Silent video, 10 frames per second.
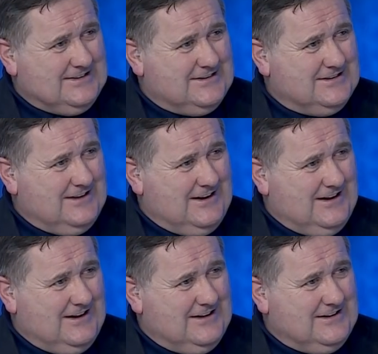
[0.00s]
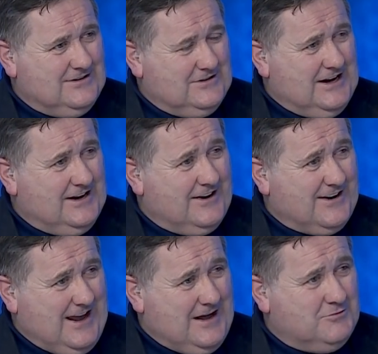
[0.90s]
and Neil Lennon
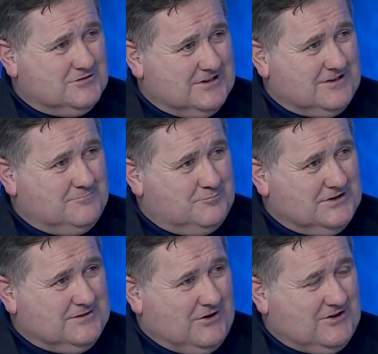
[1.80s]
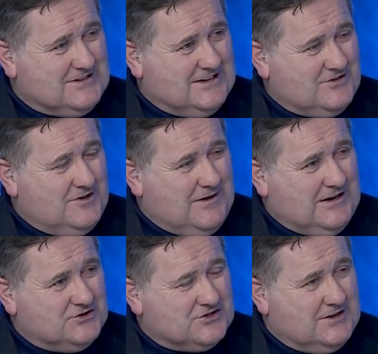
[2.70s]
are able to complete, because that's going to
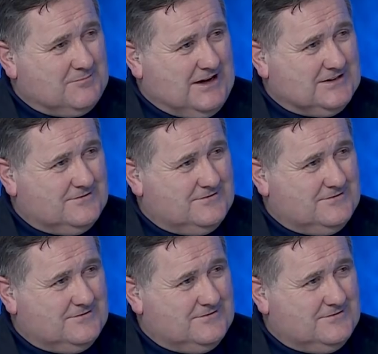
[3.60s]
be an interesting